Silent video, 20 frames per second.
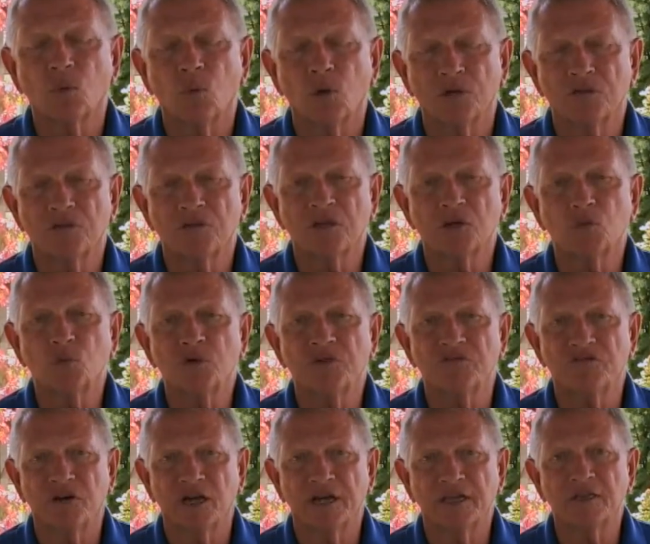One thing we
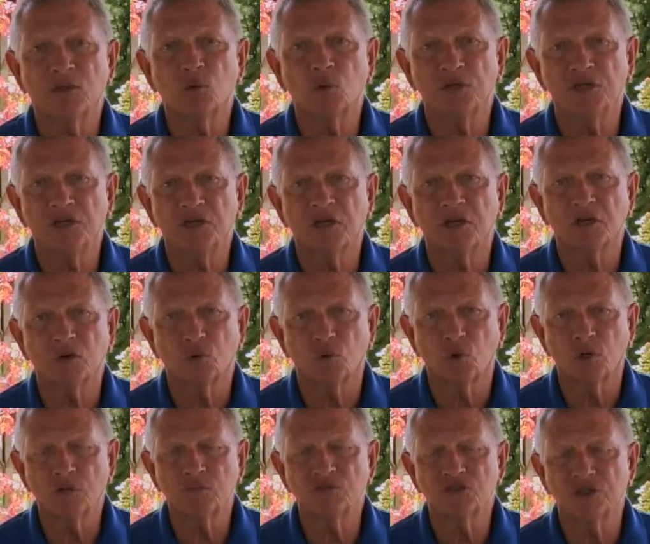find that when you get
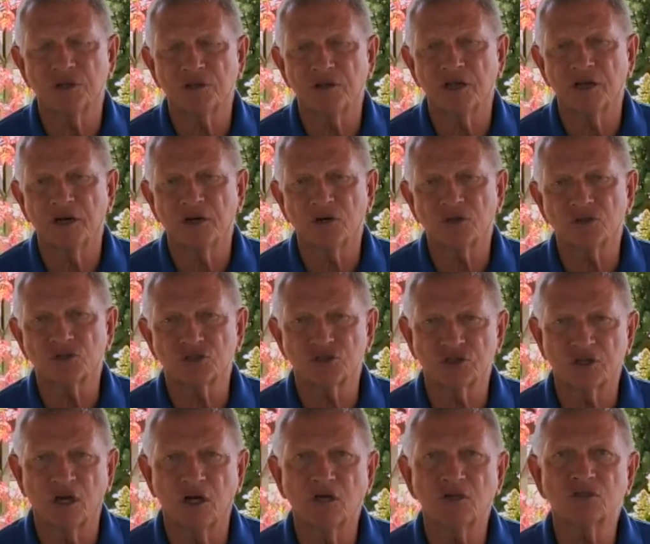grubs in there,
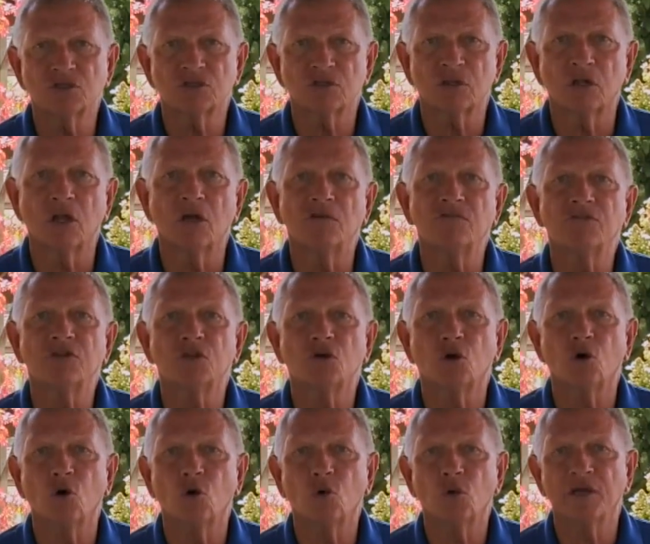skunks love to
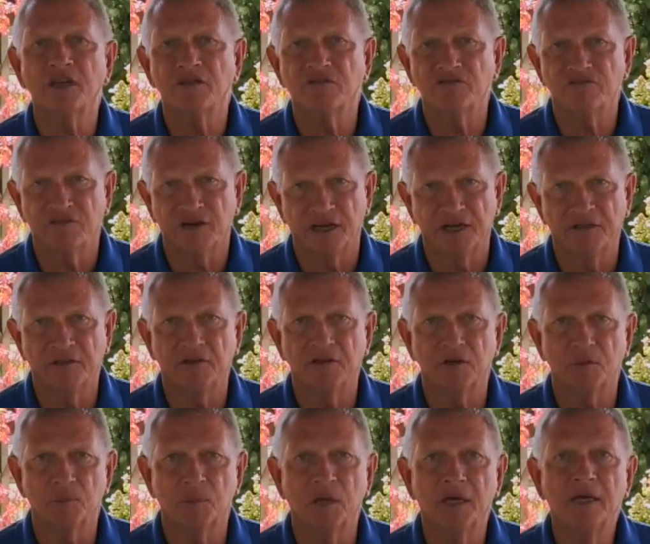go and find
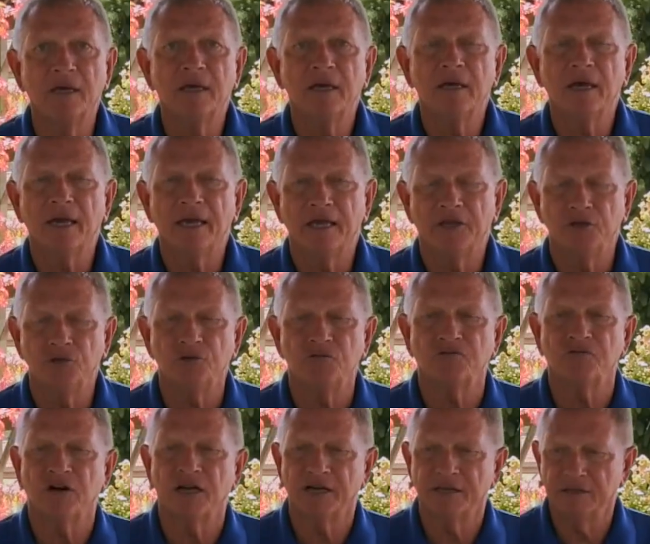them. And you
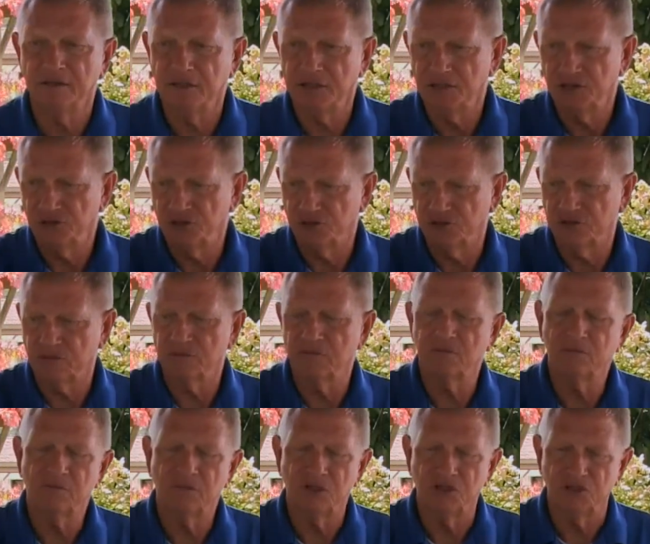find these
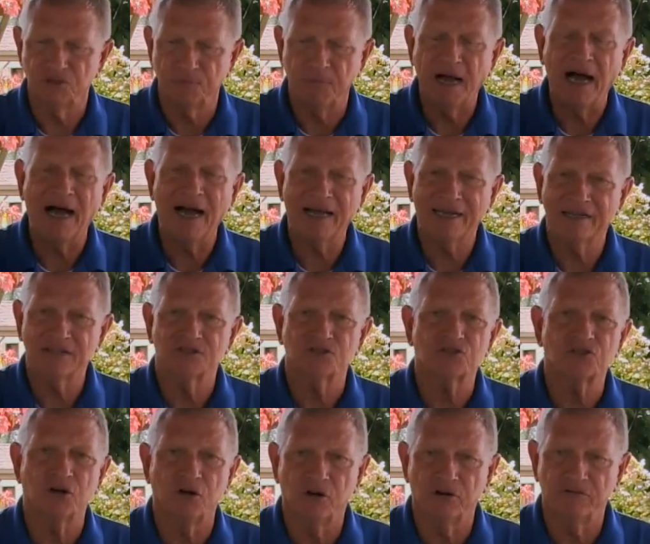
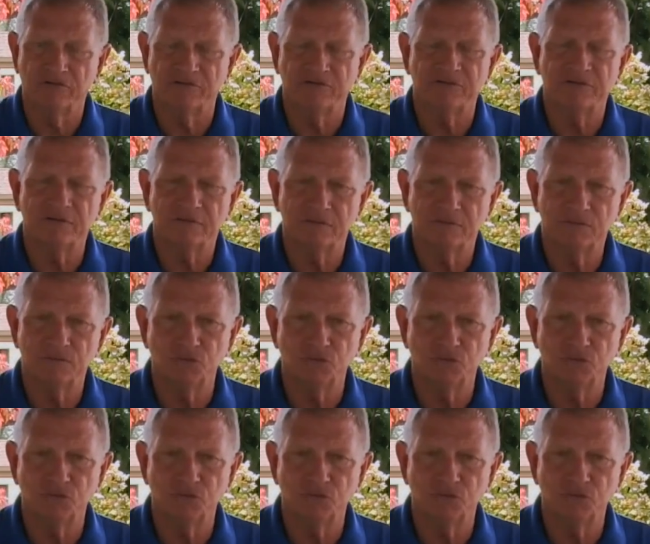pockets of